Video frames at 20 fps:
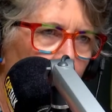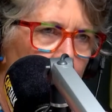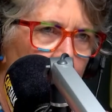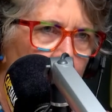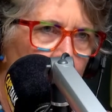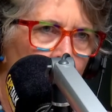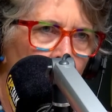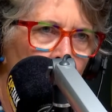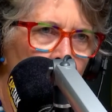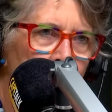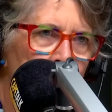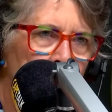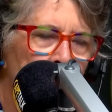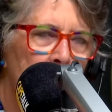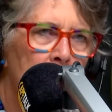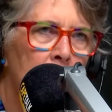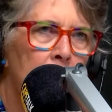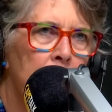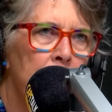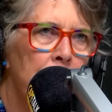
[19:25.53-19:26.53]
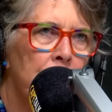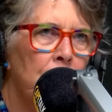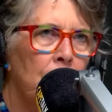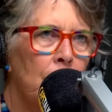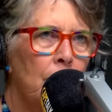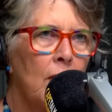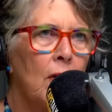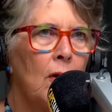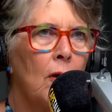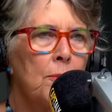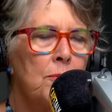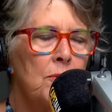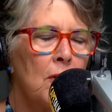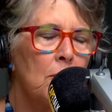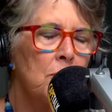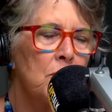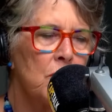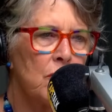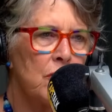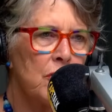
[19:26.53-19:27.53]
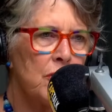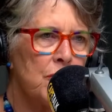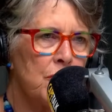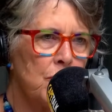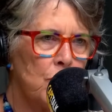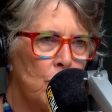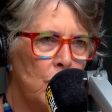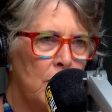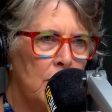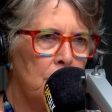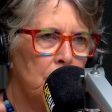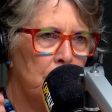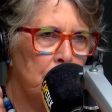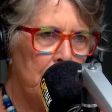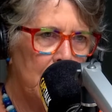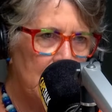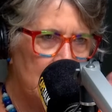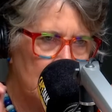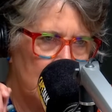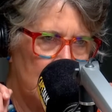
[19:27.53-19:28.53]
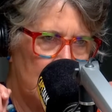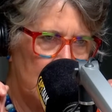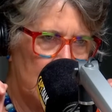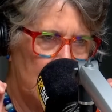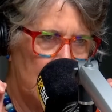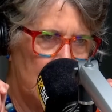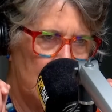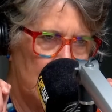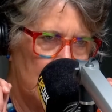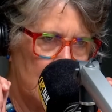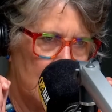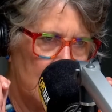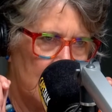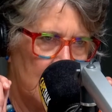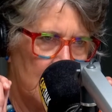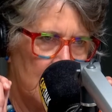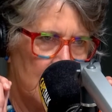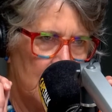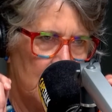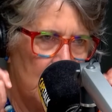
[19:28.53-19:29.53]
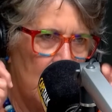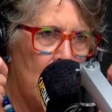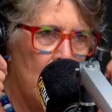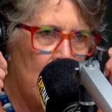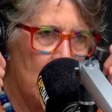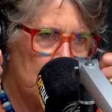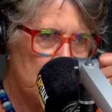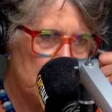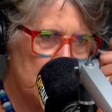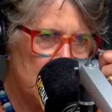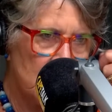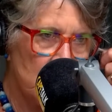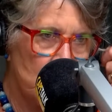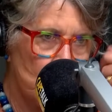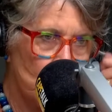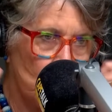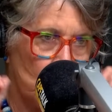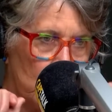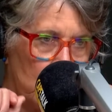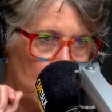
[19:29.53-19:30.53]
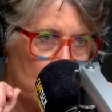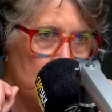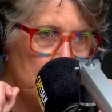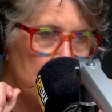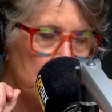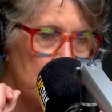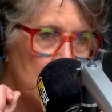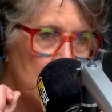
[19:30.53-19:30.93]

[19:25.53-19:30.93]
I mean, most optometrists will bend the arms to shorten them.